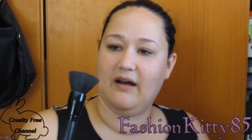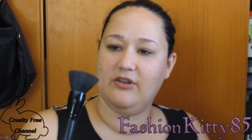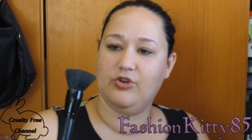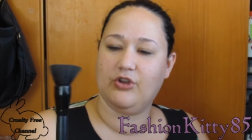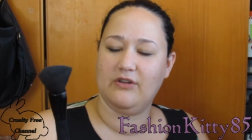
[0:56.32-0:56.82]

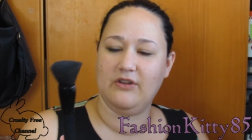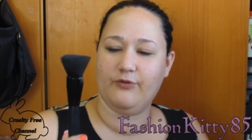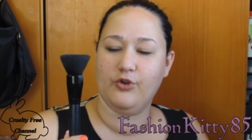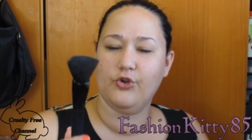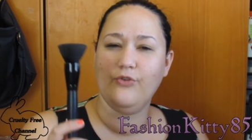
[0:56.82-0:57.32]
you can,
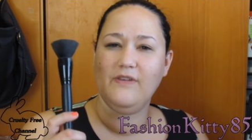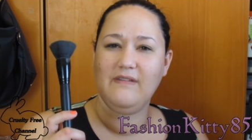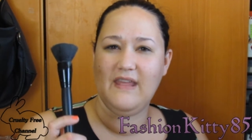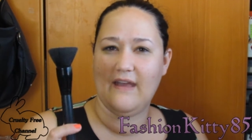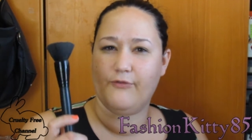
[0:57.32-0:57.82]
if you're
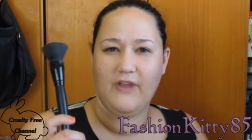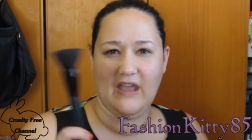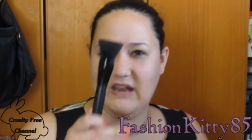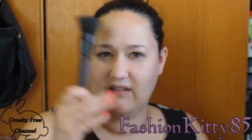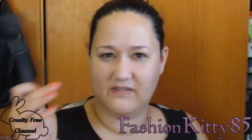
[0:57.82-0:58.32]
using the
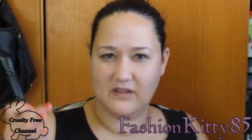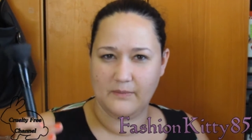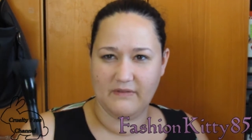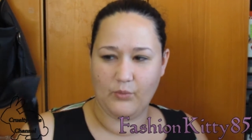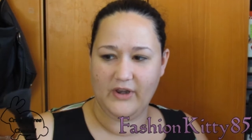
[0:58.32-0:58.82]
F80,
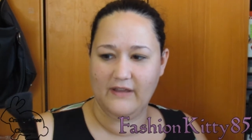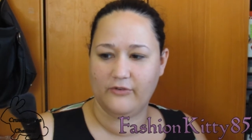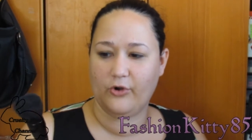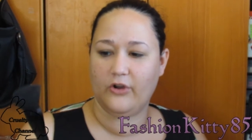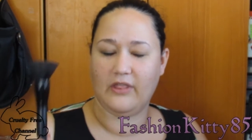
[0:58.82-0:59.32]
Sigma,
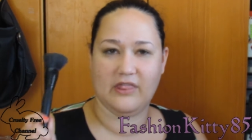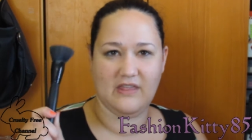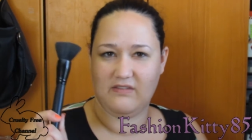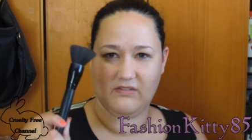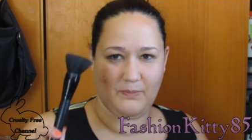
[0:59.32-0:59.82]
whatever,
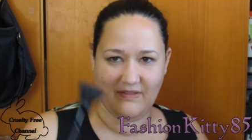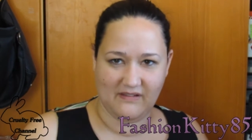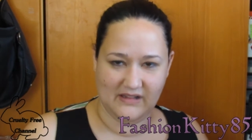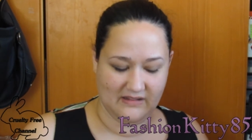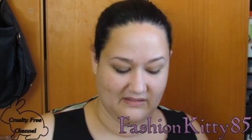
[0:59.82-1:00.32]
this is
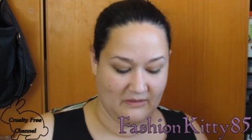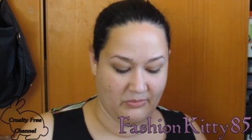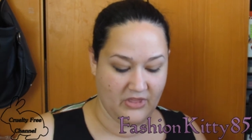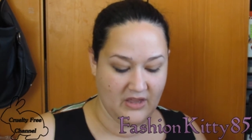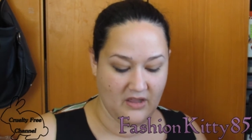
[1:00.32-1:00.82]
basically the
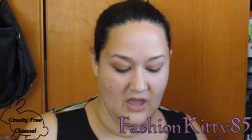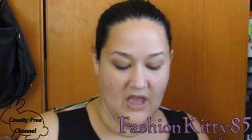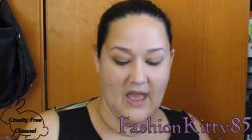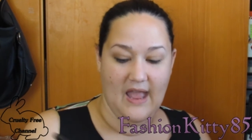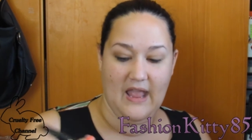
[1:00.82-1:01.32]
same thing.
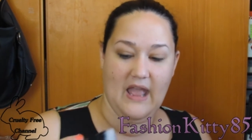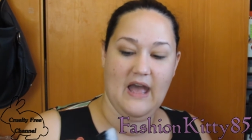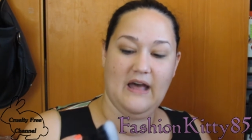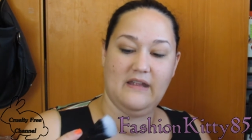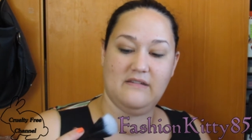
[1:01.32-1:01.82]

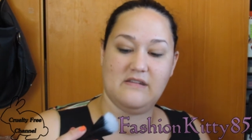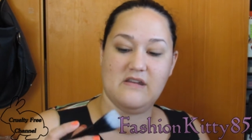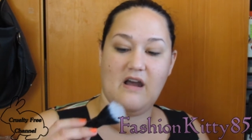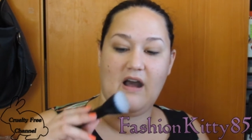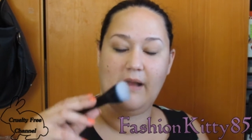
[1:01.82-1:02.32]
And
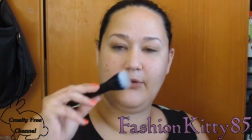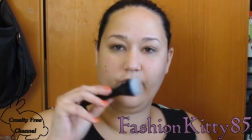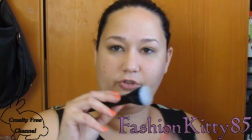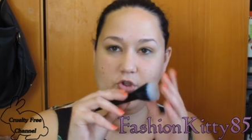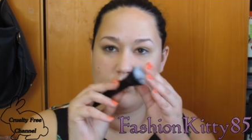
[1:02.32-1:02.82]
I'm
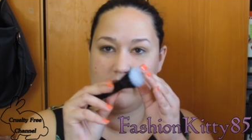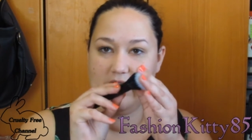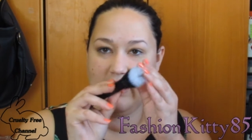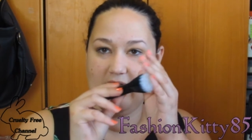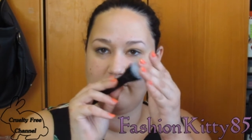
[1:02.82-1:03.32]
also
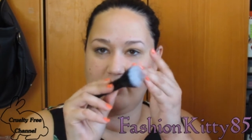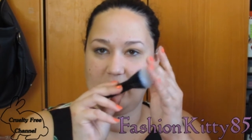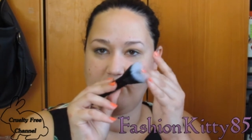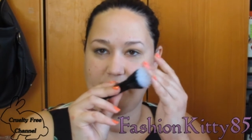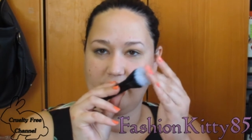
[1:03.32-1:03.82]
using a very